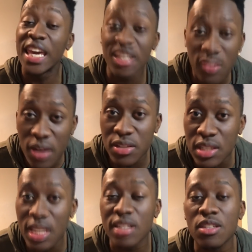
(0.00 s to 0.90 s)
He still has a
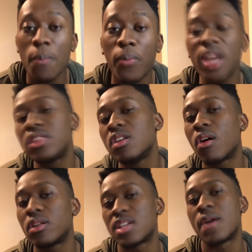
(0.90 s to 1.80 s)
chance to break the
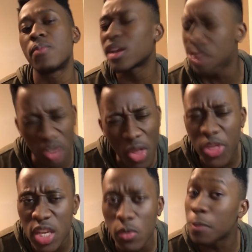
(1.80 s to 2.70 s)
all-time record. Don't
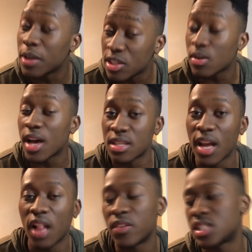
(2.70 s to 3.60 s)
think he will, but he still has a
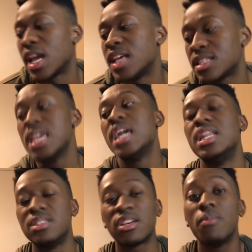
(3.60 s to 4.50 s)
hell of a chance, and
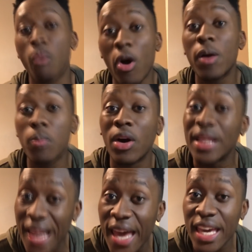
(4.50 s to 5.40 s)
he's looking more and more
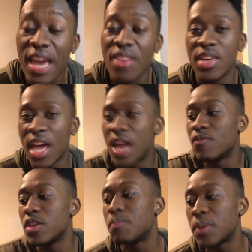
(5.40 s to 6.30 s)
like the
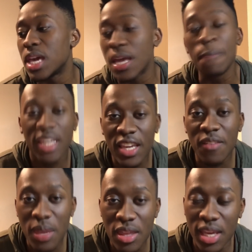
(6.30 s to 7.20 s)
MVP. Give
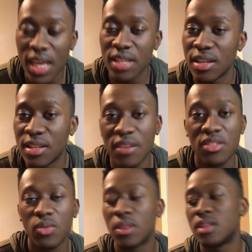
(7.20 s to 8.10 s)
me the Kansas City Chiefs
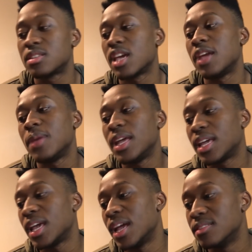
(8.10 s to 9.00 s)
to win this game in
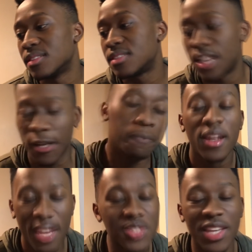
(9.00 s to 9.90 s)
Kansas City.
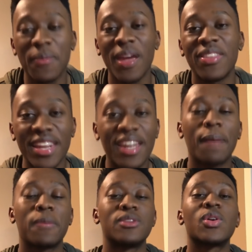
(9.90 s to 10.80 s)
Next game, you have the
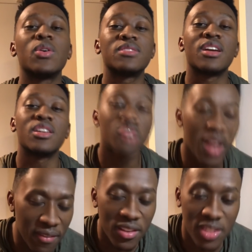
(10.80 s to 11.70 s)
Indianapolis Colts. They are
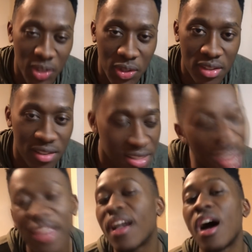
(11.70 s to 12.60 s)
traveling to Houston,
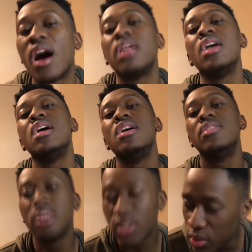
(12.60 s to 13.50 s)
taking on
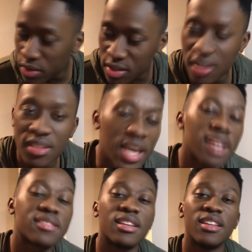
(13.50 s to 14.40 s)
the Houston
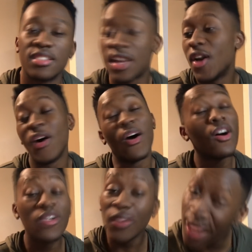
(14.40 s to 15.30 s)
Texans.
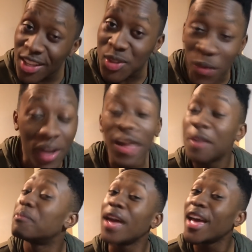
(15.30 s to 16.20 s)
All right, well,
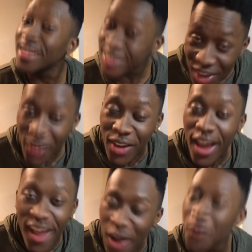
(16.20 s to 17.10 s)
I begged,
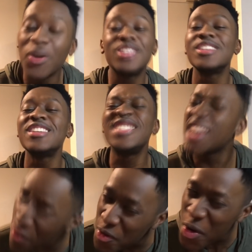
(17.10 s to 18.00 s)
okay? I went to the
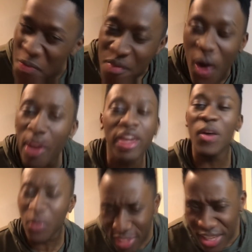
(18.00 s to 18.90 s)
devil, okay? I
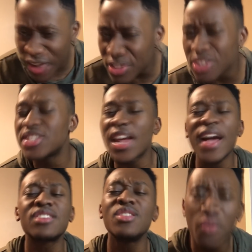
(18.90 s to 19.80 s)
went down to
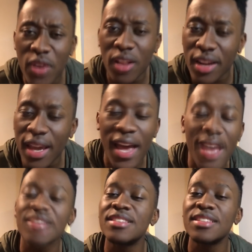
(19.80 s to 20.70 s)
Jacksonville and I
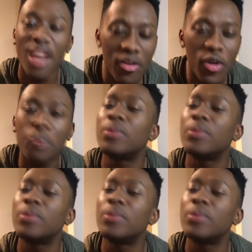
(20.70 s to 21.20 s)
asked the devil,